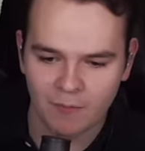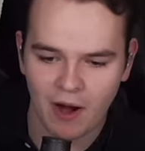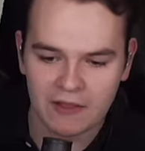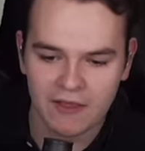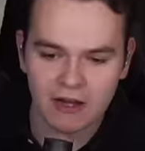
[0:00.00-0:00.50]

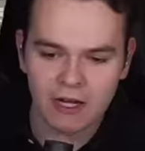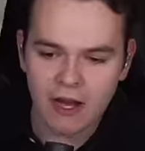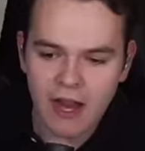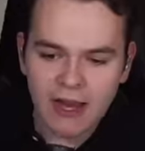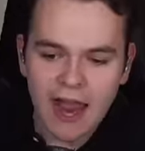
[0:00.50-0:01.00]
everybody,
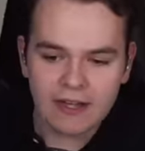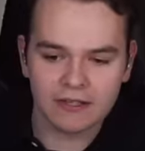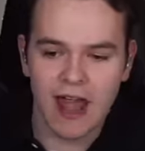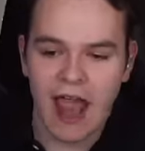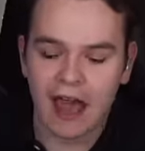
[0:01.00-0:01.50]

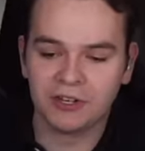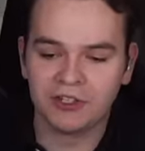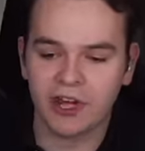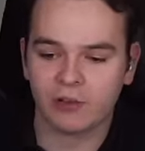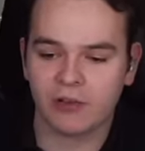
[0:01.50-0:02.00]
again, as
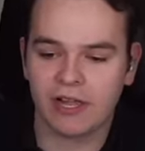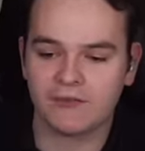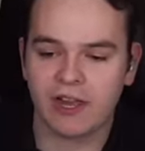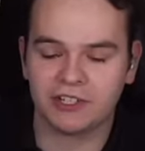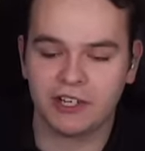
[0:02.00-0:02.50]
a general
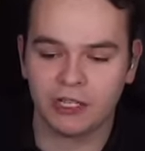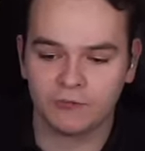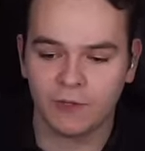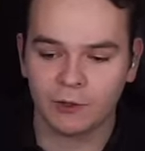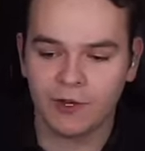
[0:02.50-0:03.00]
aviation
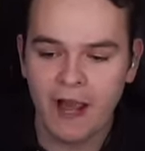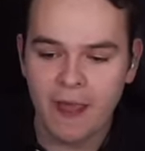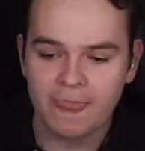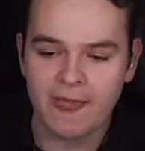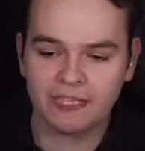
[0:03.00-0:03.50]
airfield,
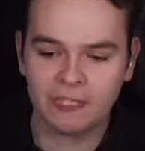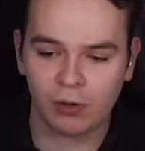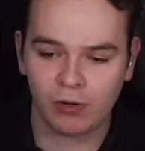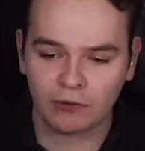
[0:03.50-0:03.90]
this has